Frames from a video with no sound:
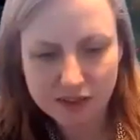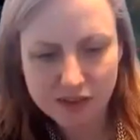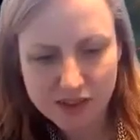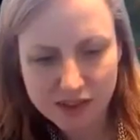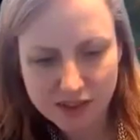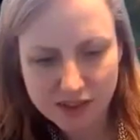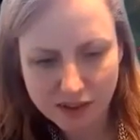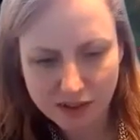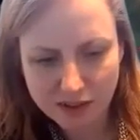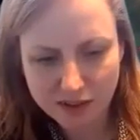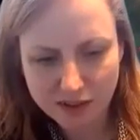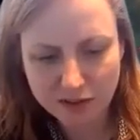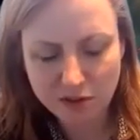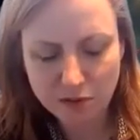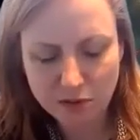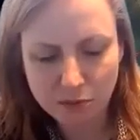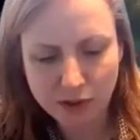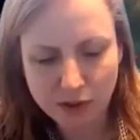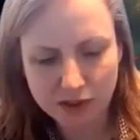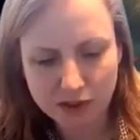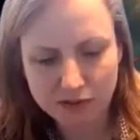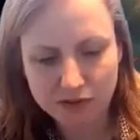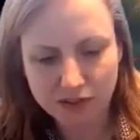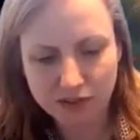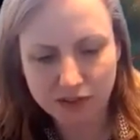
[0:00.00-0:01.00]
it's a lot
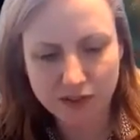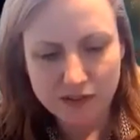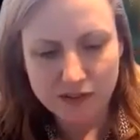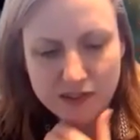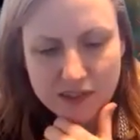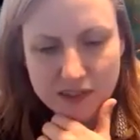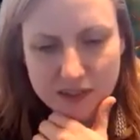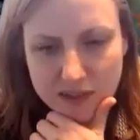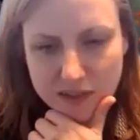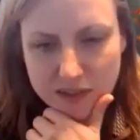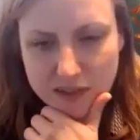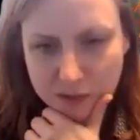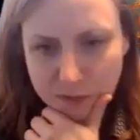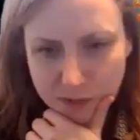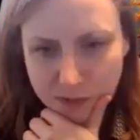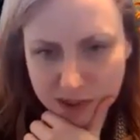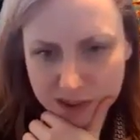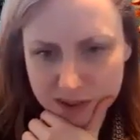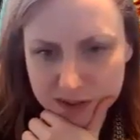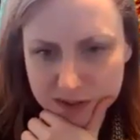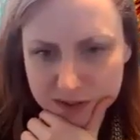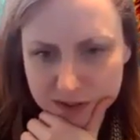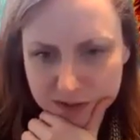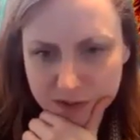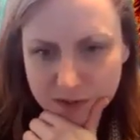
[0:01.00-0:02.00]
about
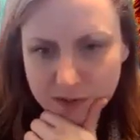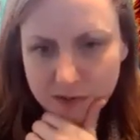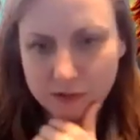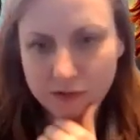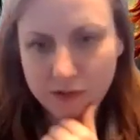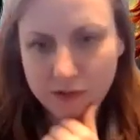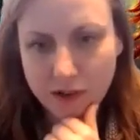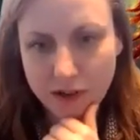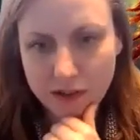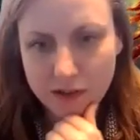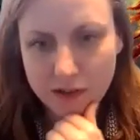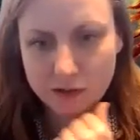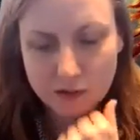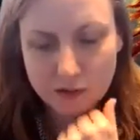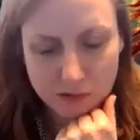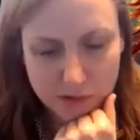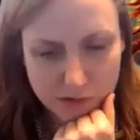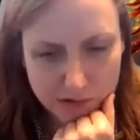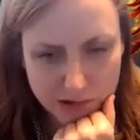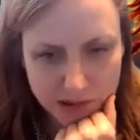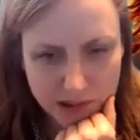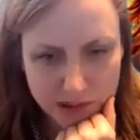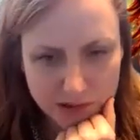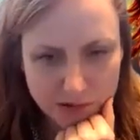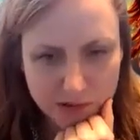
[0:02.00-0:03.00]
cinema to
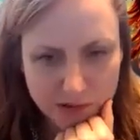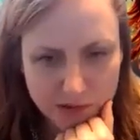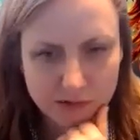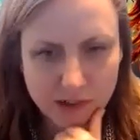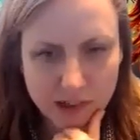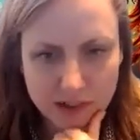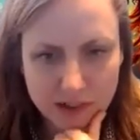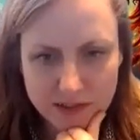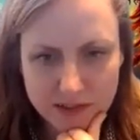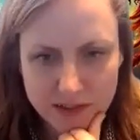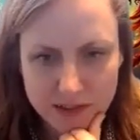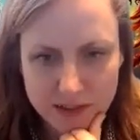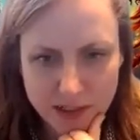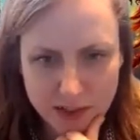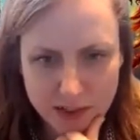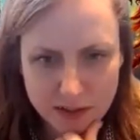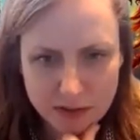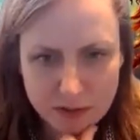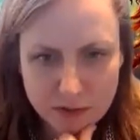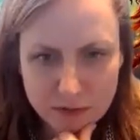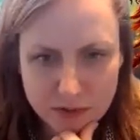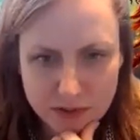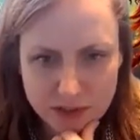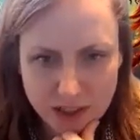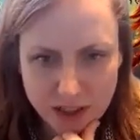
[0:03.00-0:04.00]
look into
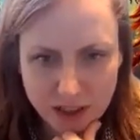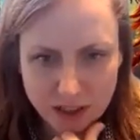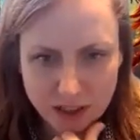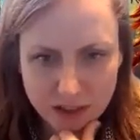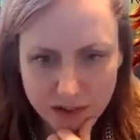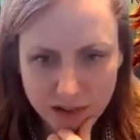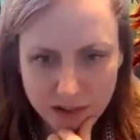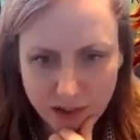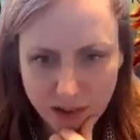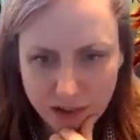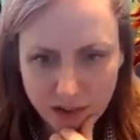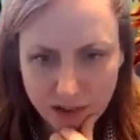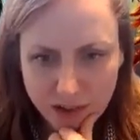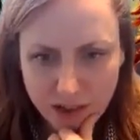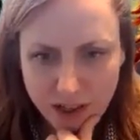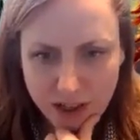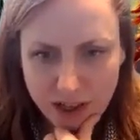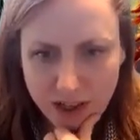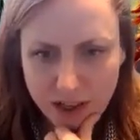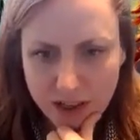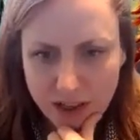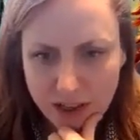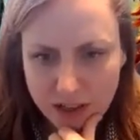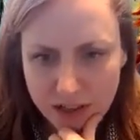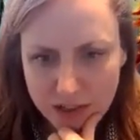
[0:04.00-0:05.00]
ourselves and
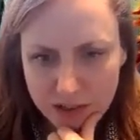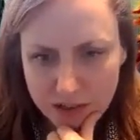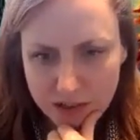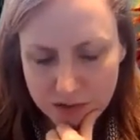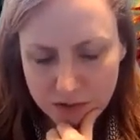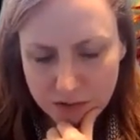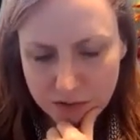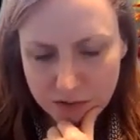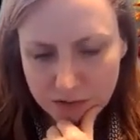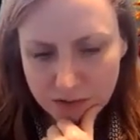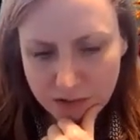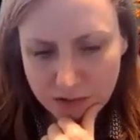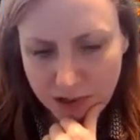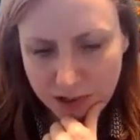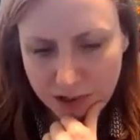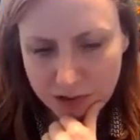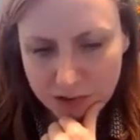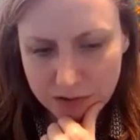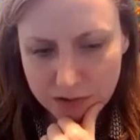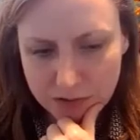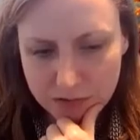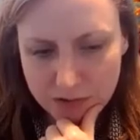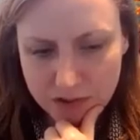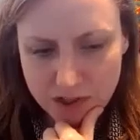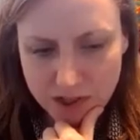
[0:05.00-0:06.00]

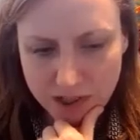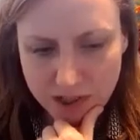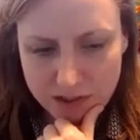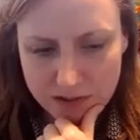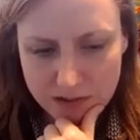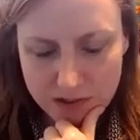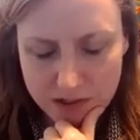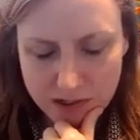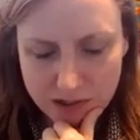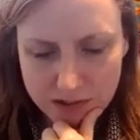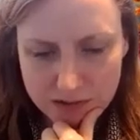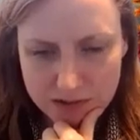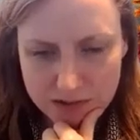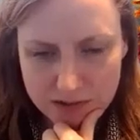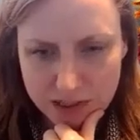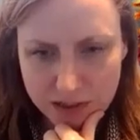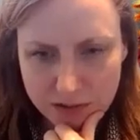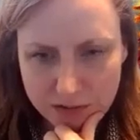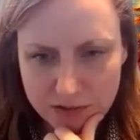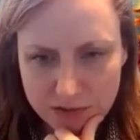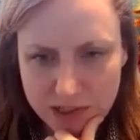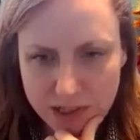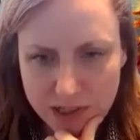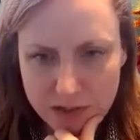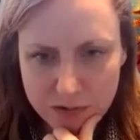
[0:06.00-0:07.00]
to change
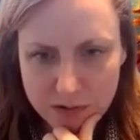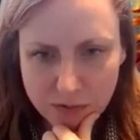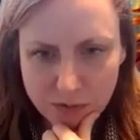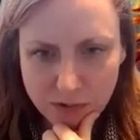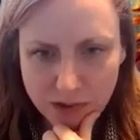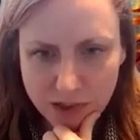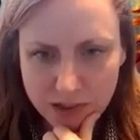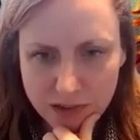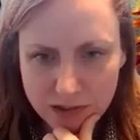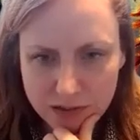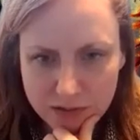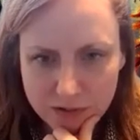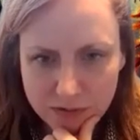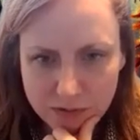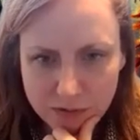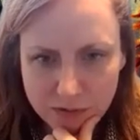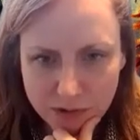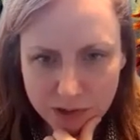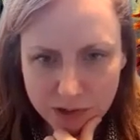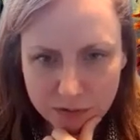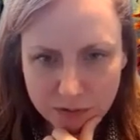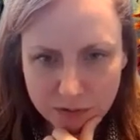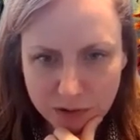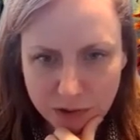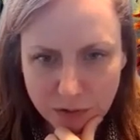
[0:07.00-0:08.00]
ourselves as well
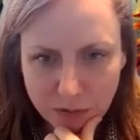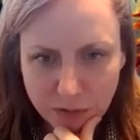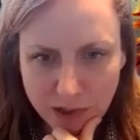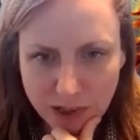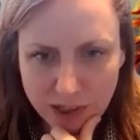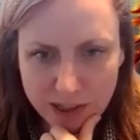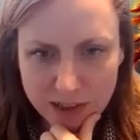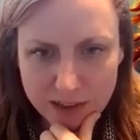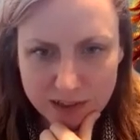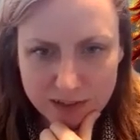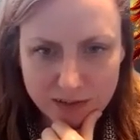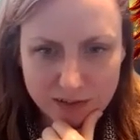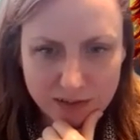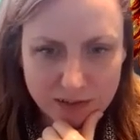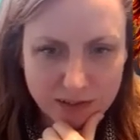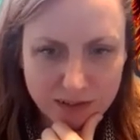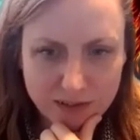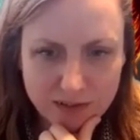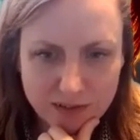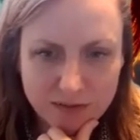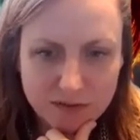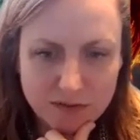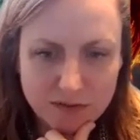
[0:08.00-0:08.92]
when we write.